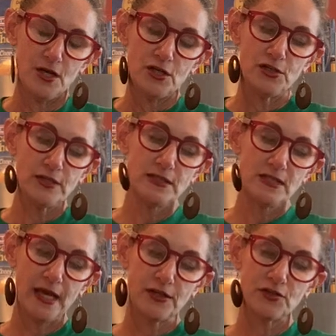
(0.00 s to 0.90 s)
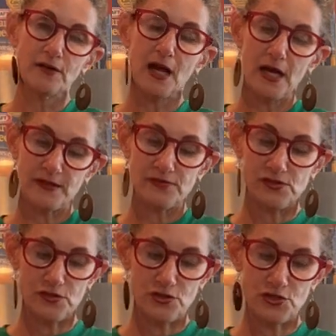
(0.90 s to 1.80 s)
You can take your knives
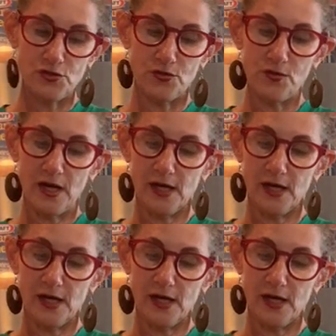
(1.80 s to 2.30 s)
to